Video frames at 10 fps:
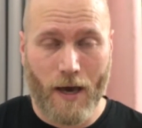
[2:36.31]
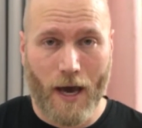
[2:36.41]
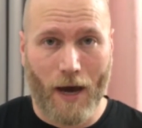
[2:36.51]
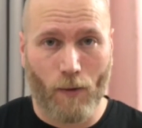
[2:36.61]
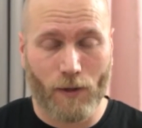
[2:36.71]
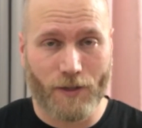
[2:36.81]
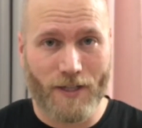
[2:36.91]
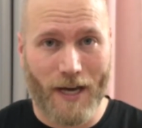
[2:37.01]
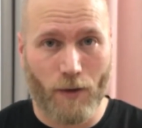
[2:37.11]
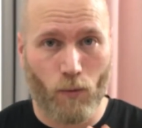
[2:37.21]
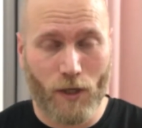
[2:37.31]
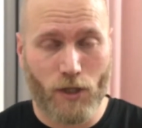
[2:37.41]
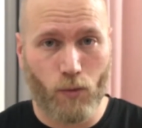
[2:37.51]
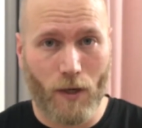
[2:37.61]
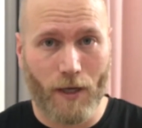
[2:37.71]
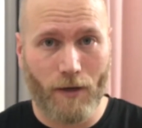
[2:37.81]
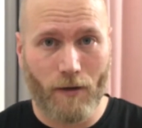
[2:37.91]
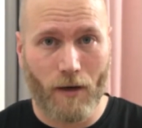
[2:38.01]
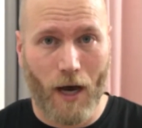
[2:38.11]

I will decide which one